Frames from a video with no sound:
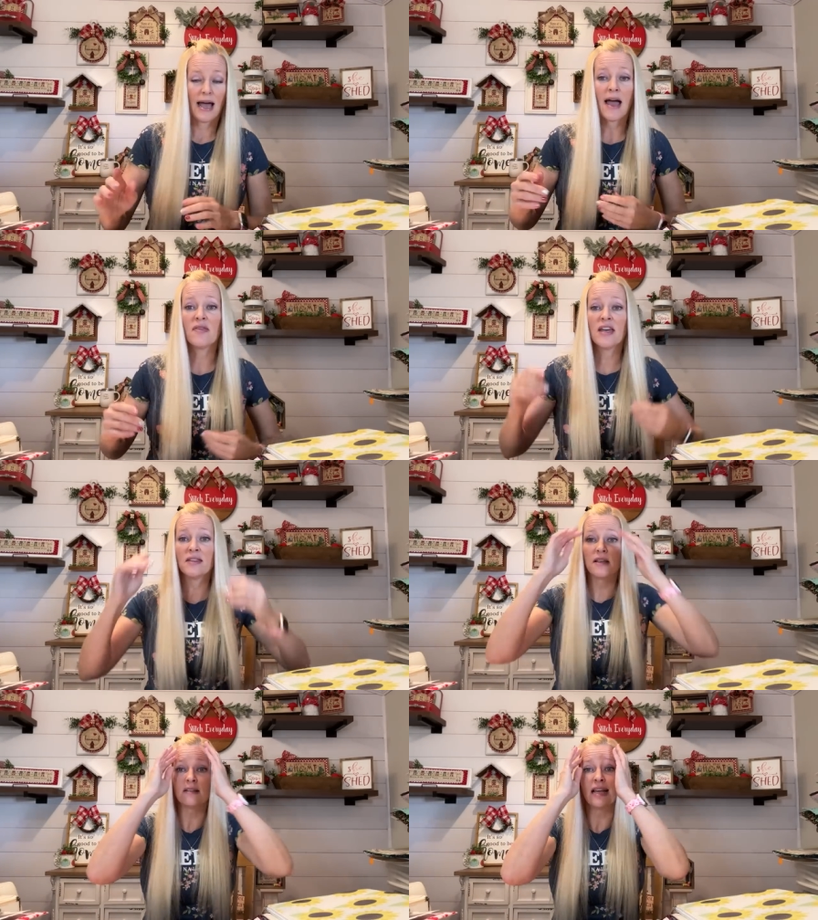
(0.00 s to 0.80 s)
And then
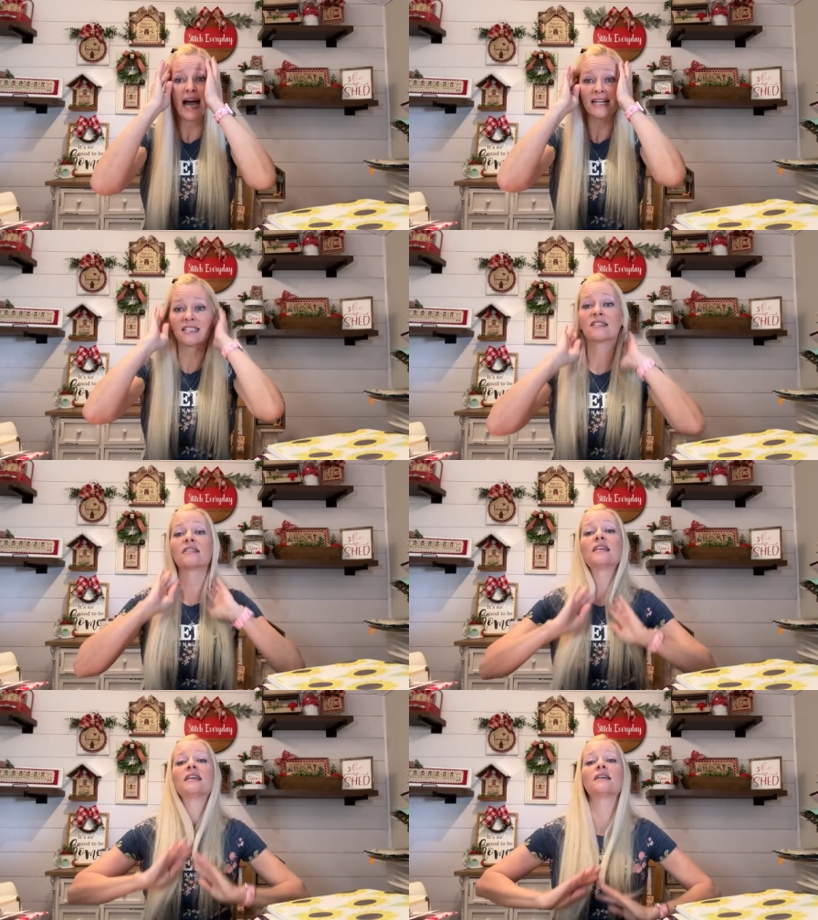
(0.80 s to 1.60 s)
the last
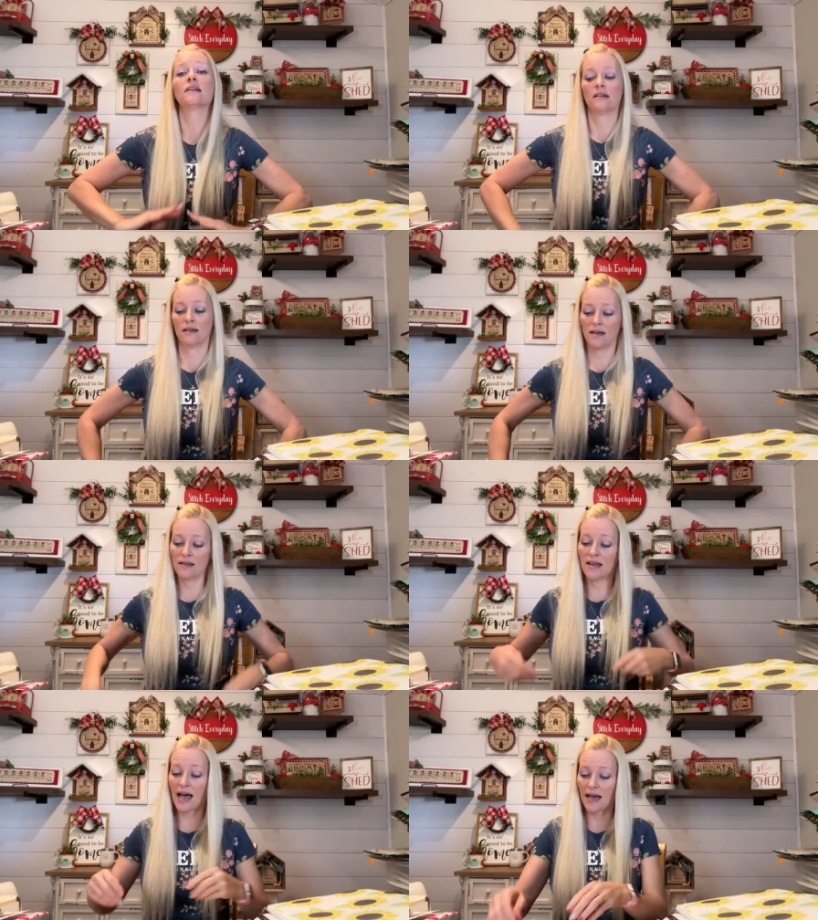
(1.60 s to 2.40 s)
thing
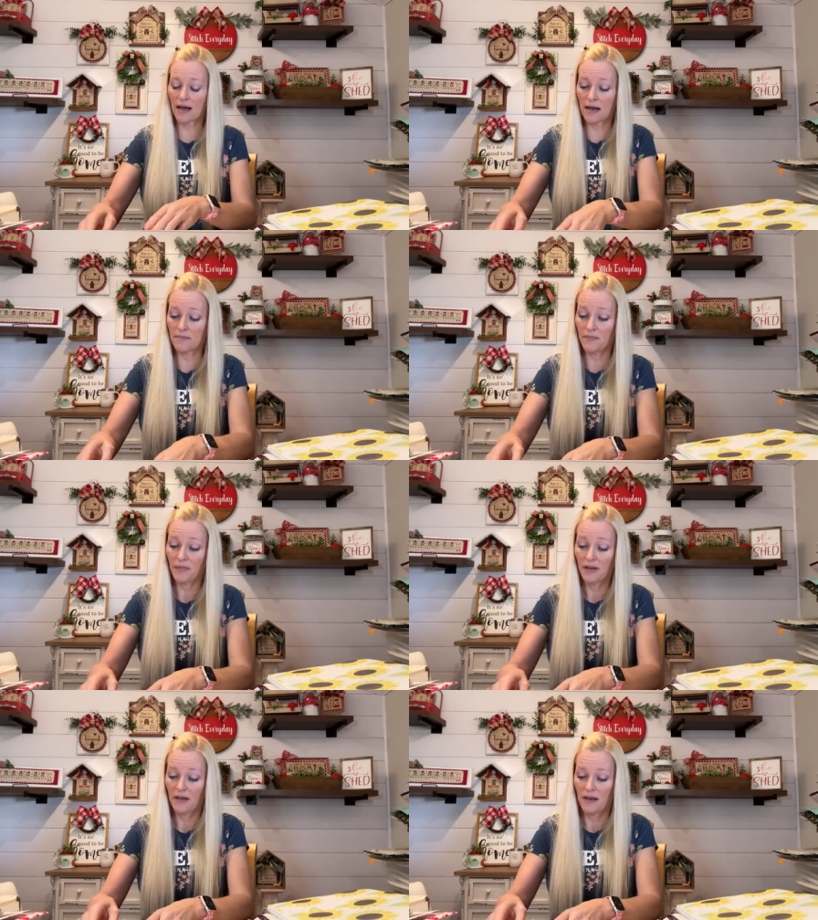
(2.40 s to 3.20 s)
that um,
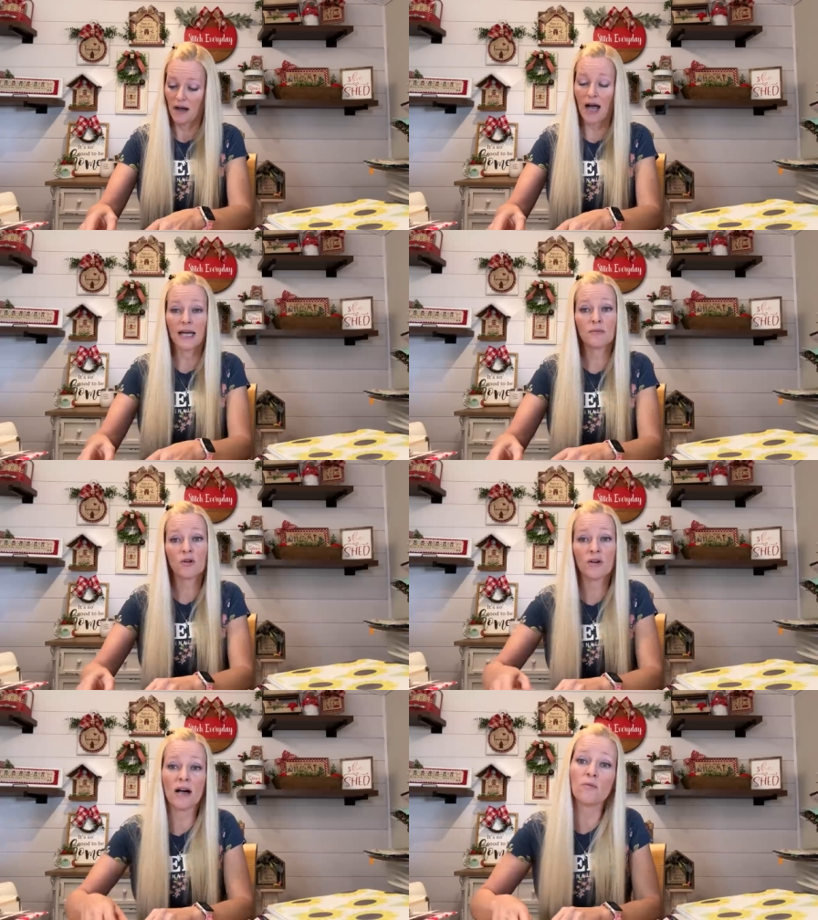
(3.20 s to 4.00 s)
I am
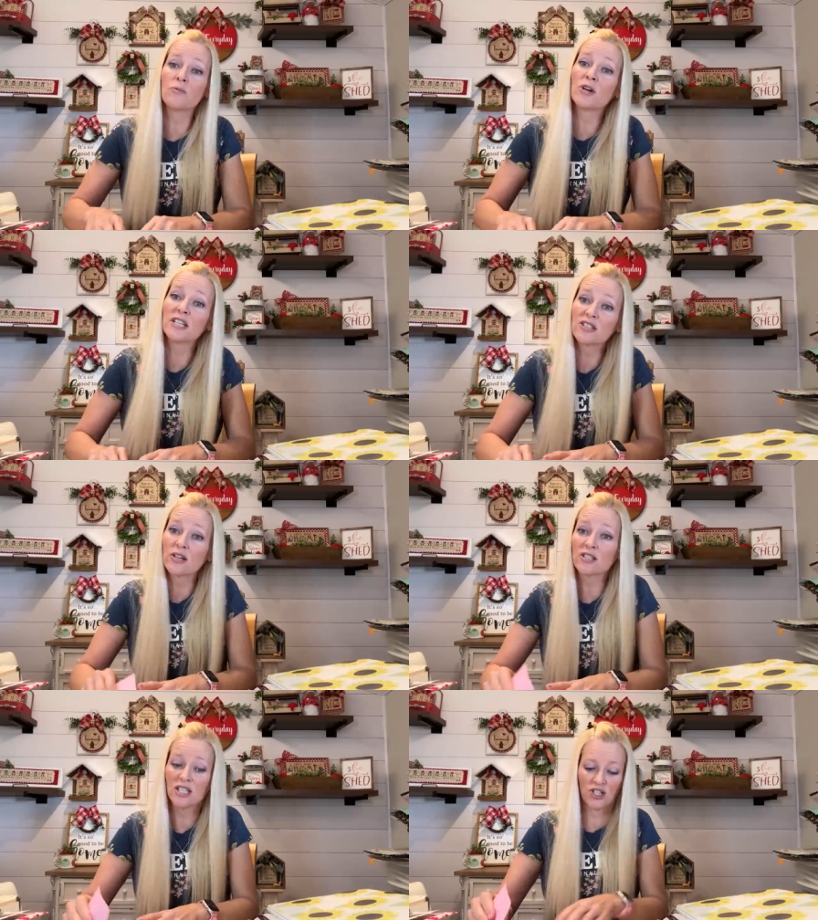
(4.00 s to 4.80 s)
going, I'm gonna
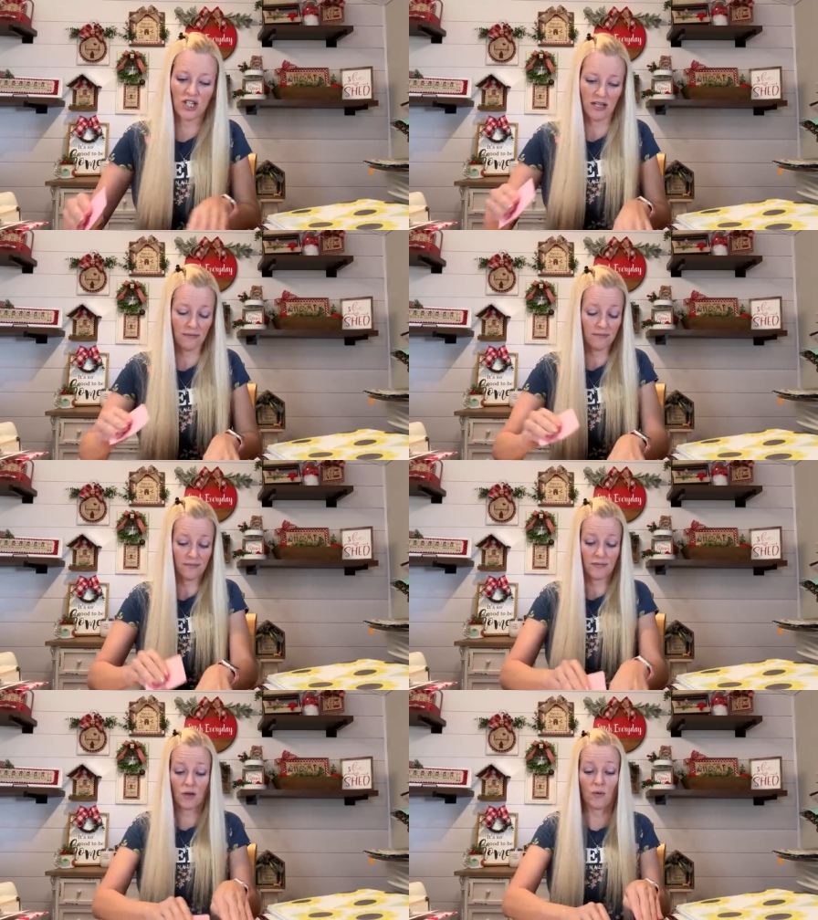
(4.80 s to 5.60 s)
start stitching.
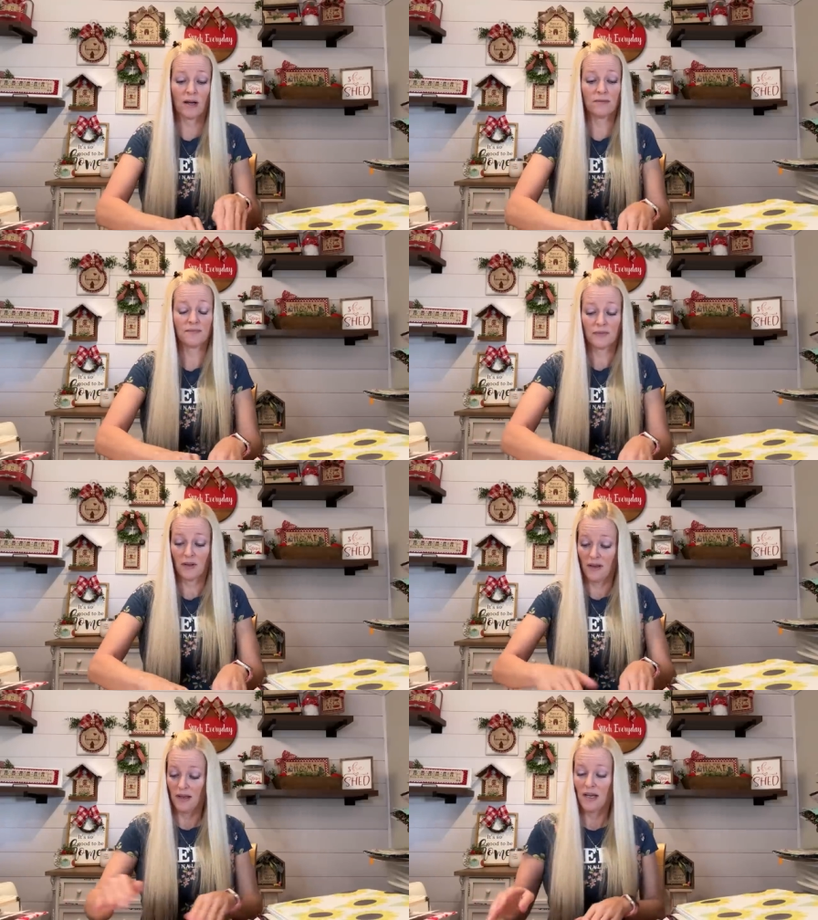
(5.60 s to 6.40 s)
Well,
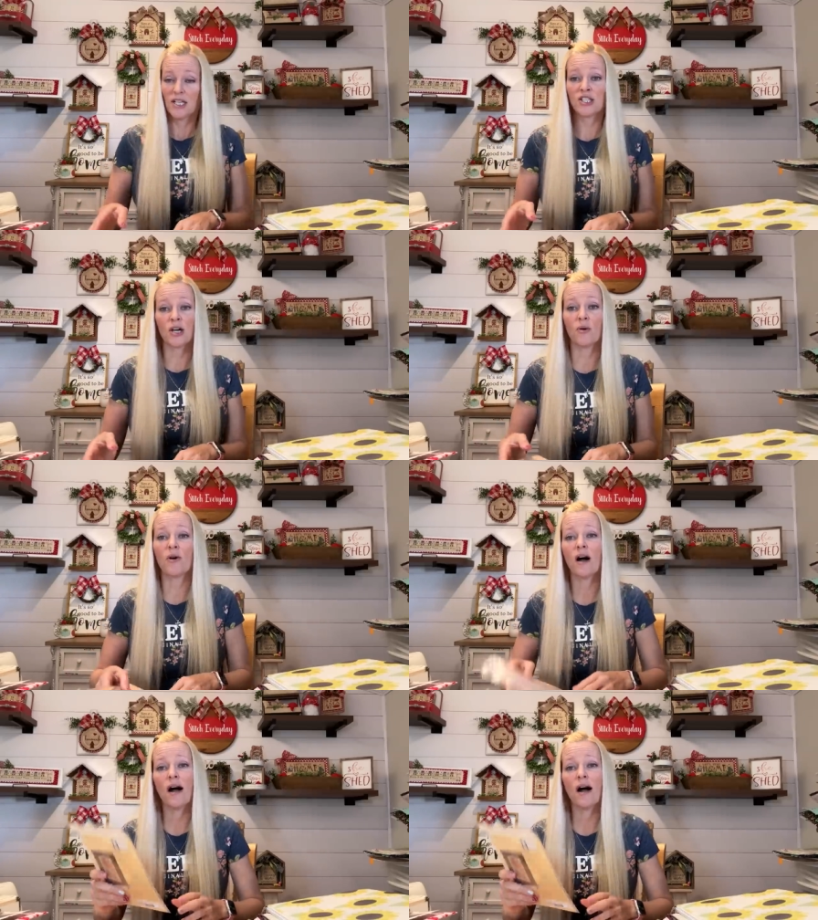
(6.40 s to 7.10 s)
so